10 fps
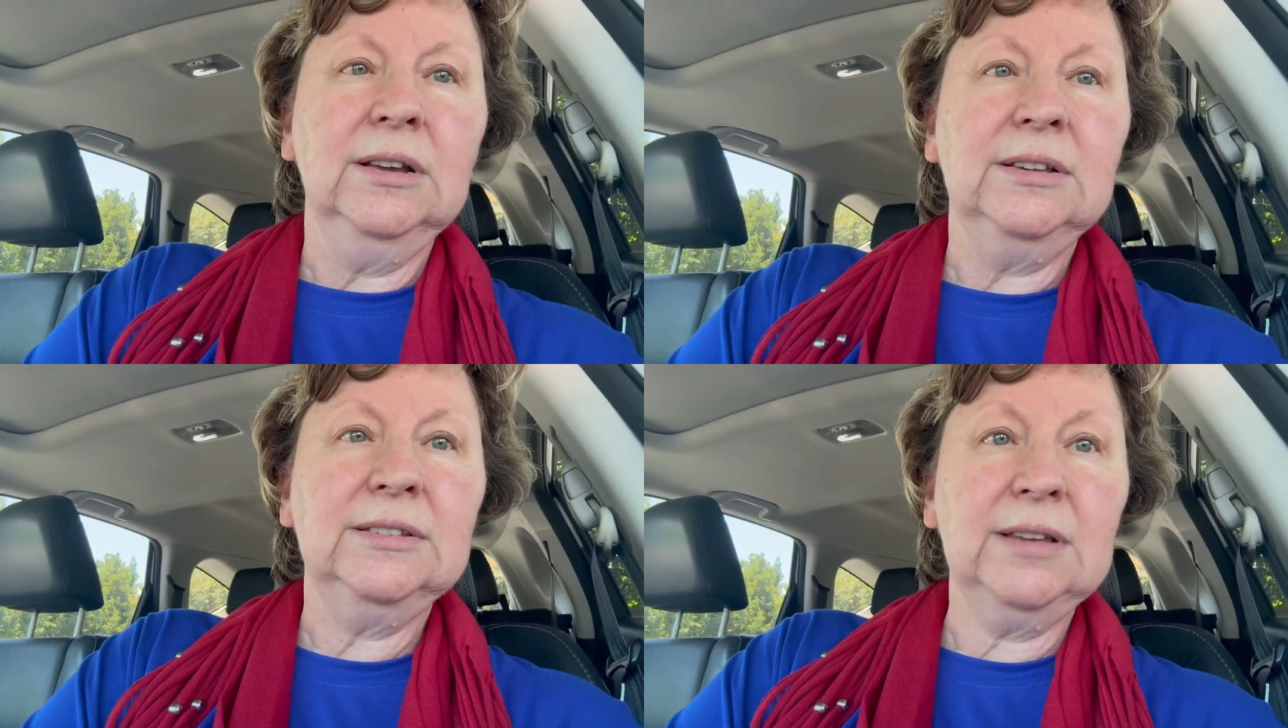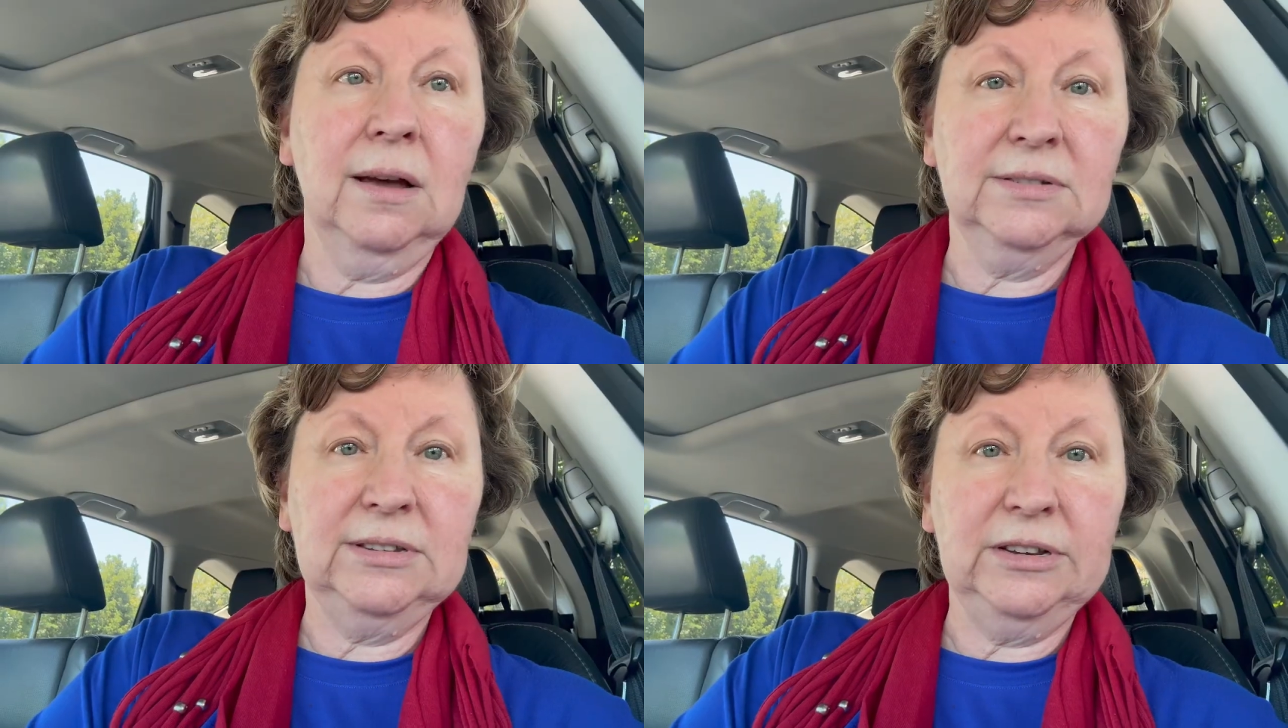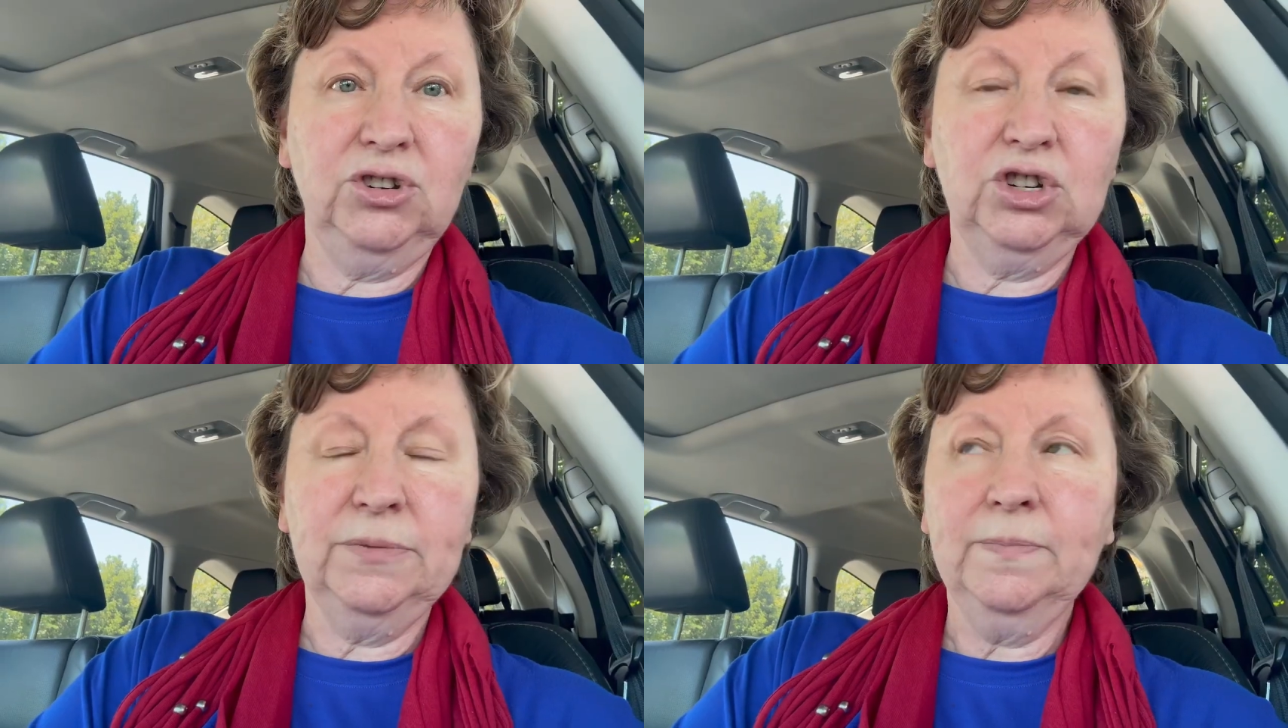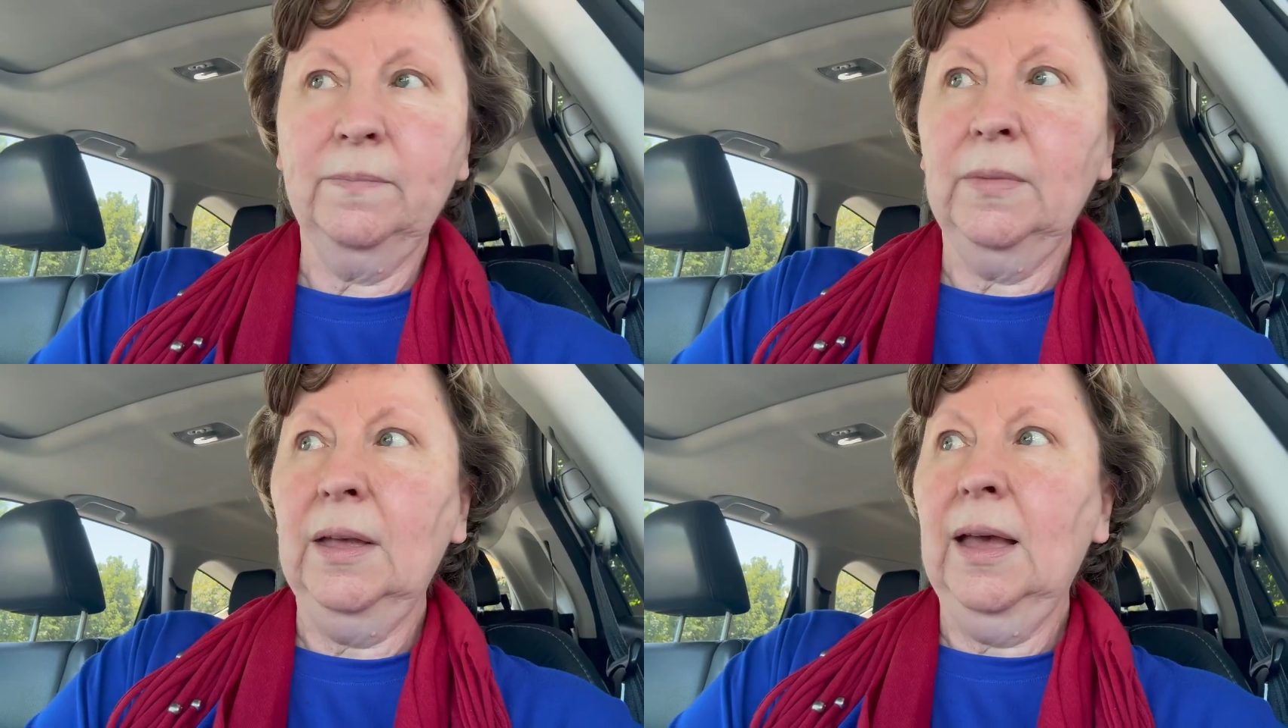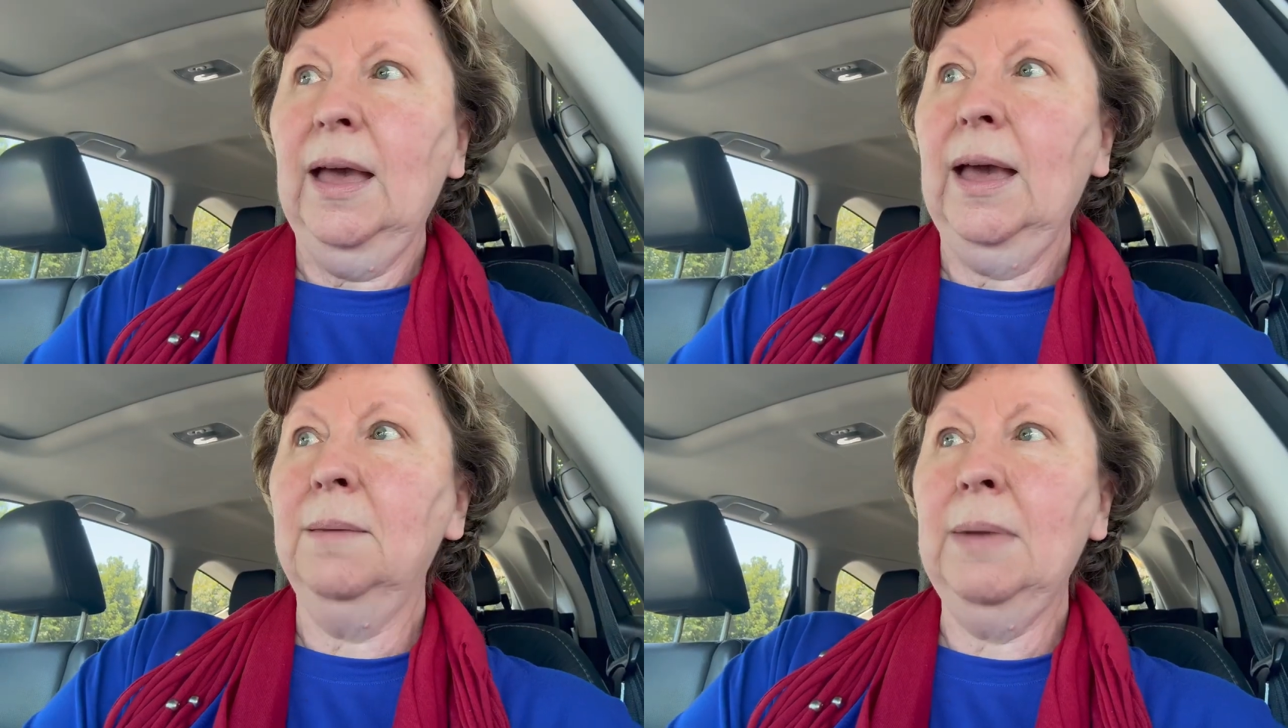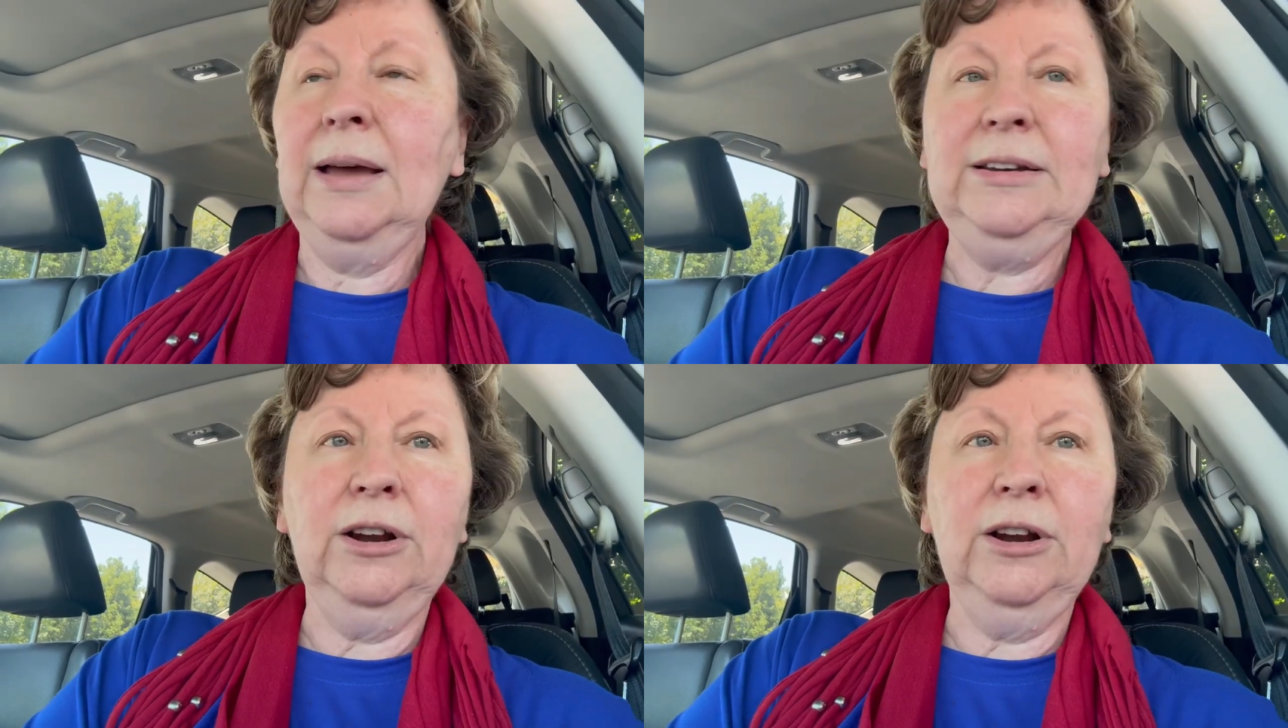sausage, and my